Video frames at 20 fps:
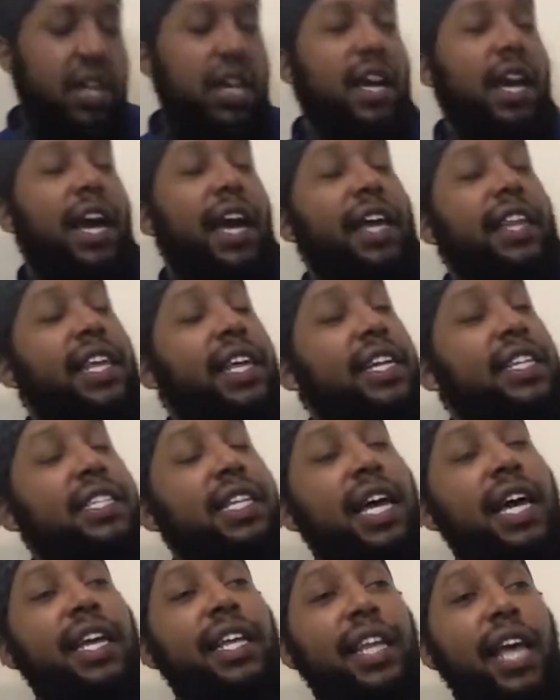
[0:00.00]
and then it's
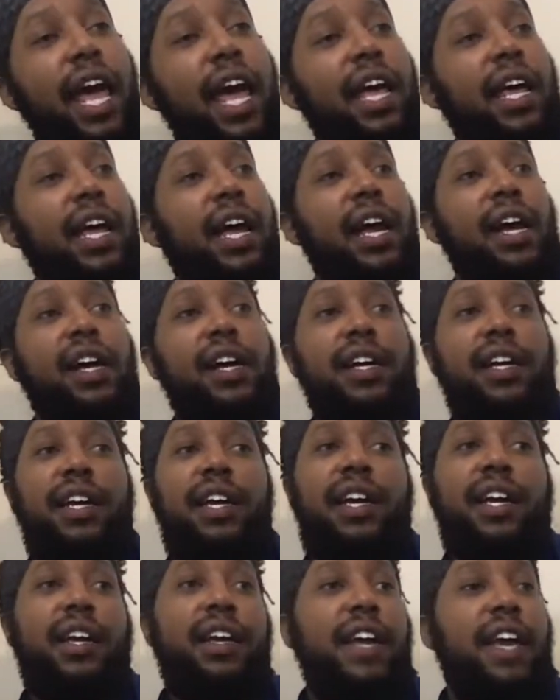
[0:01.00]
like
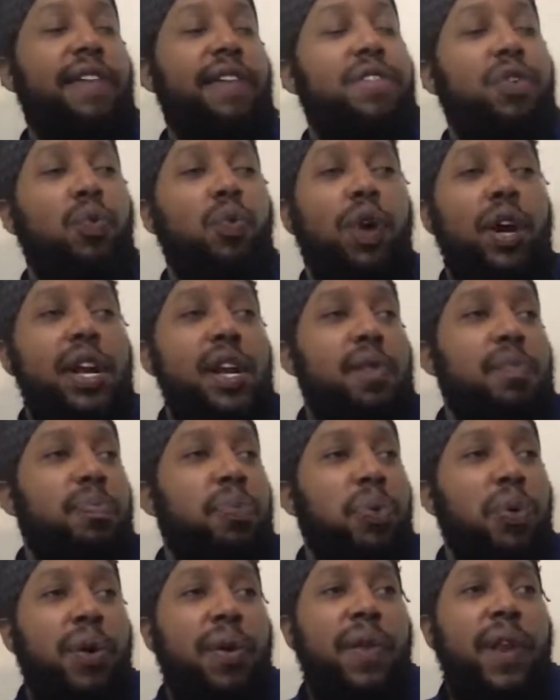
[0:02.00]
if it wasn't
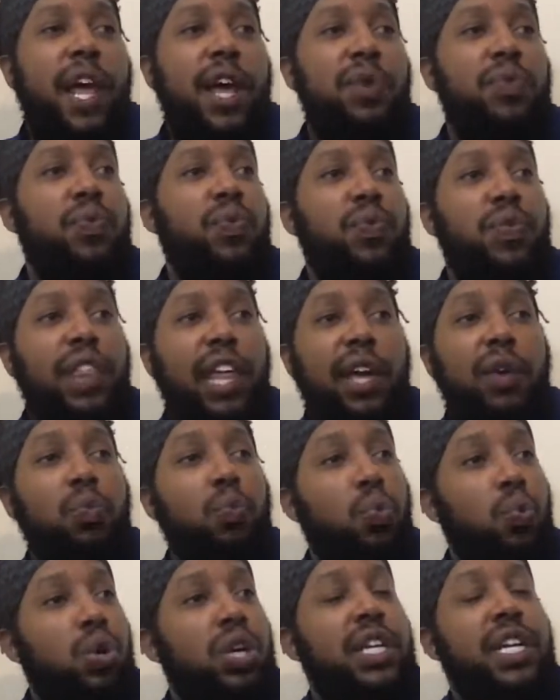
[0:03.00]
important, they
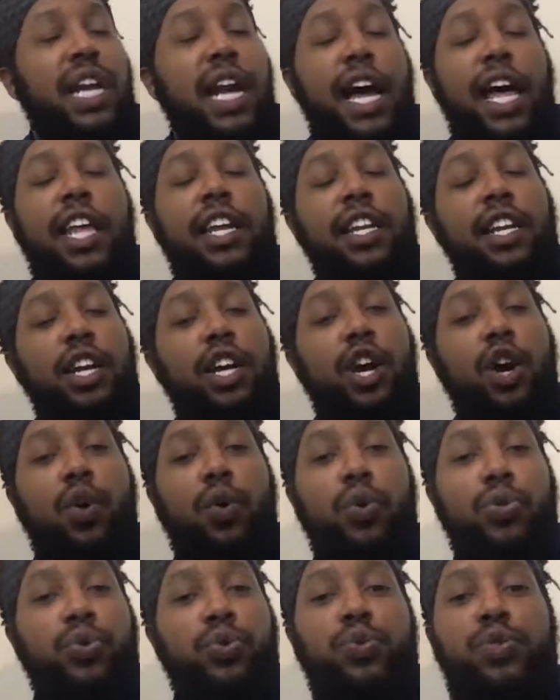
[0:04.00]
would not go
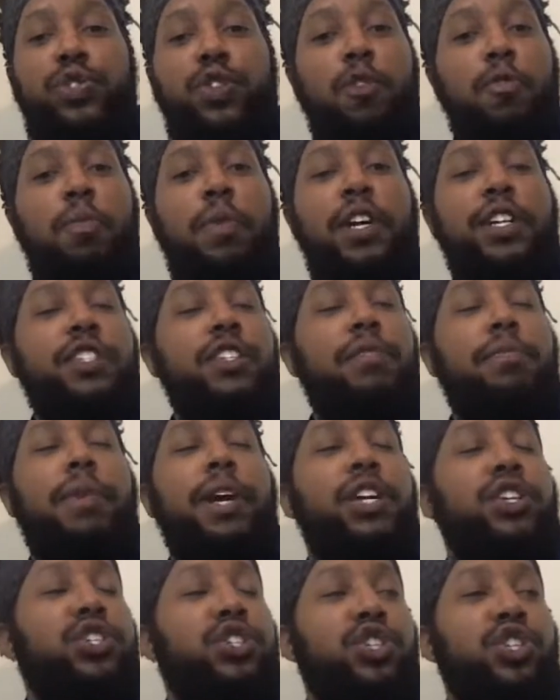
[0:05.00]
through so much to make
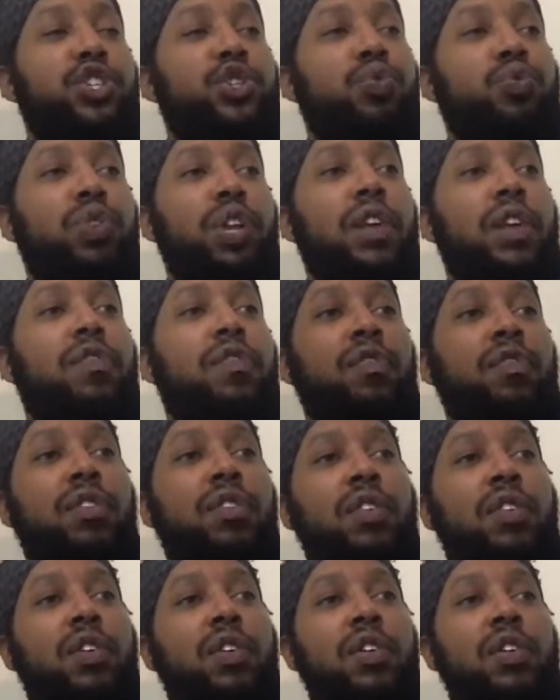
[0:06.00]
sure you didn't.
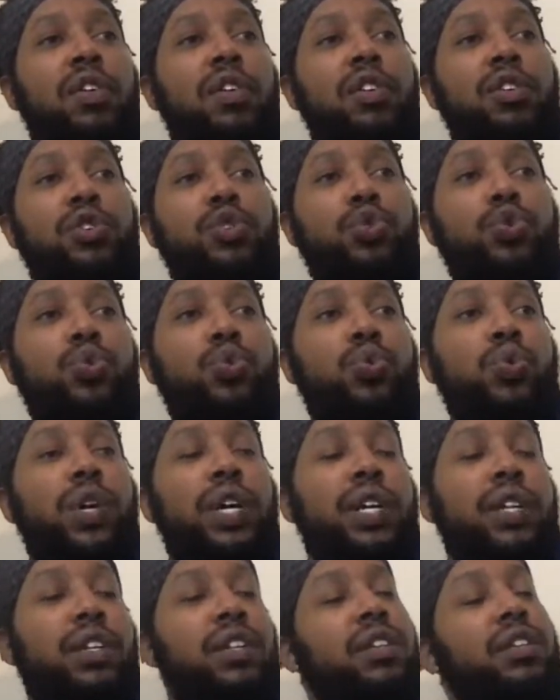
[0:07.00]
You
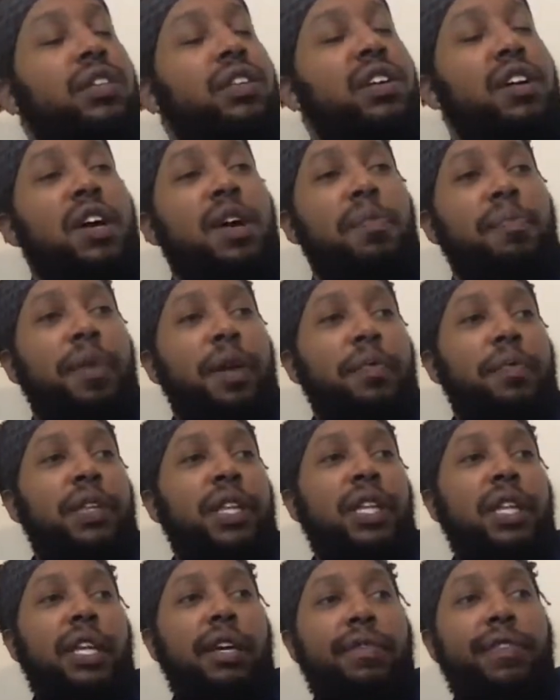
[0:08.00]
and people that
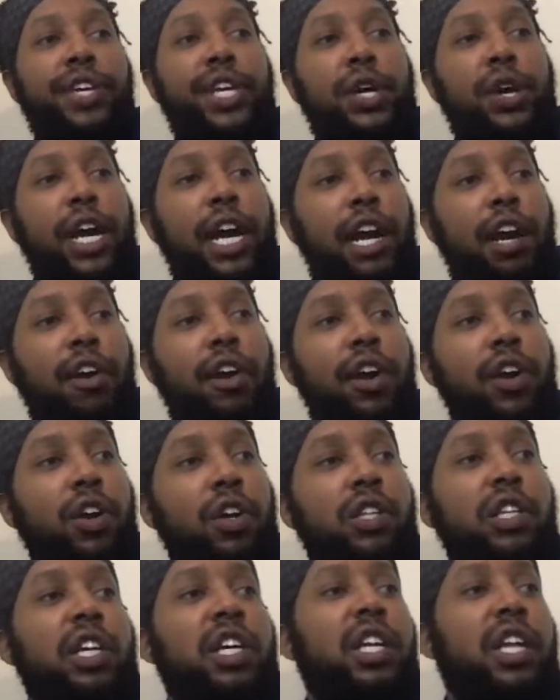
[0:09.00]
live in your area or
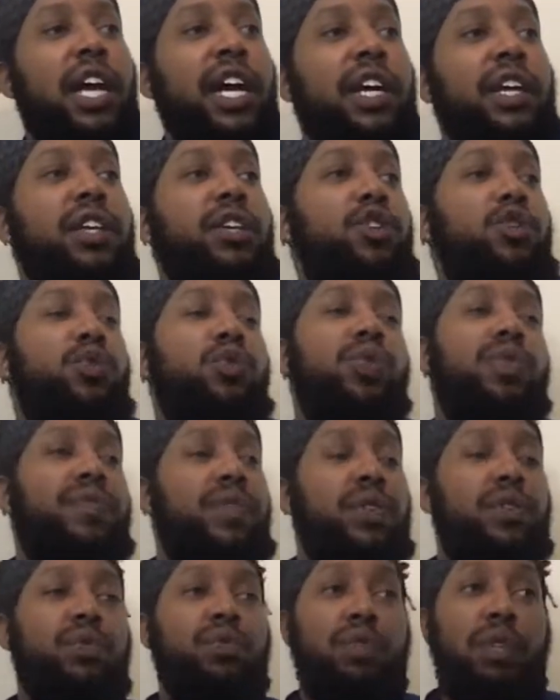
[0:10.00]
look like you, if
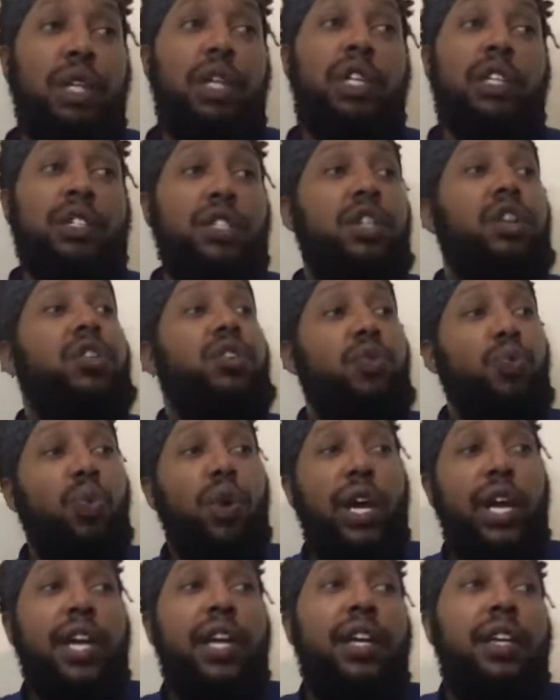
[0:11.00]
you look a certain
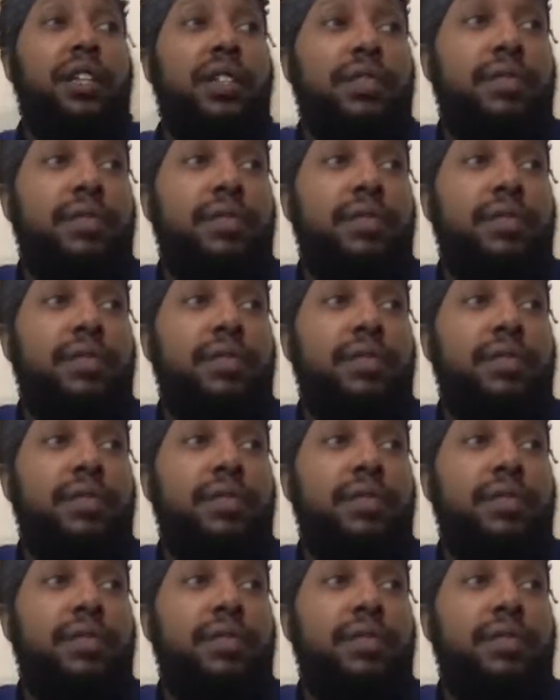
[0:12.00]
way.